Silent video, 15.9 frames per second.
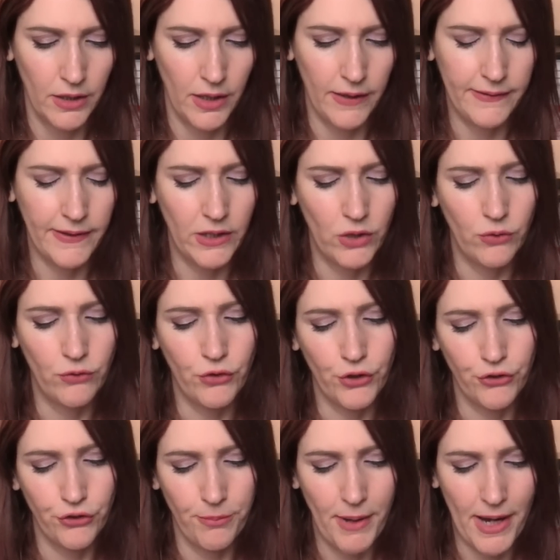It's like you've
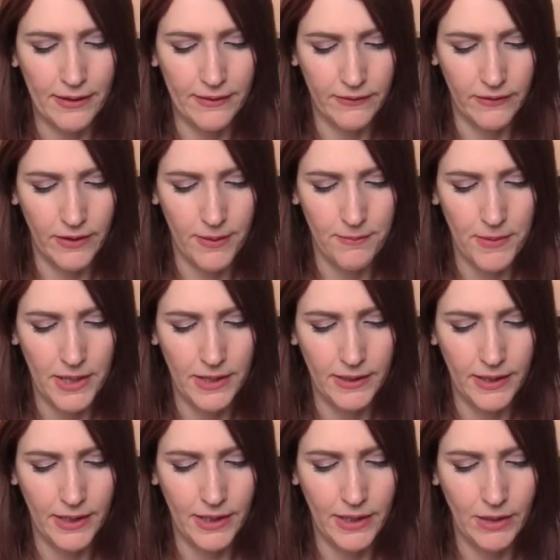turned your back to them and
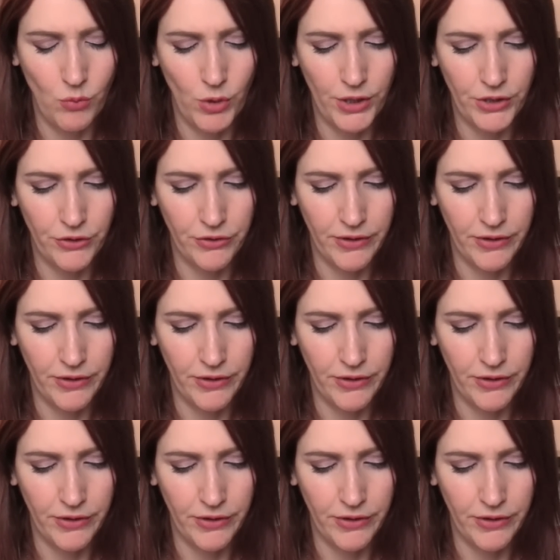they want your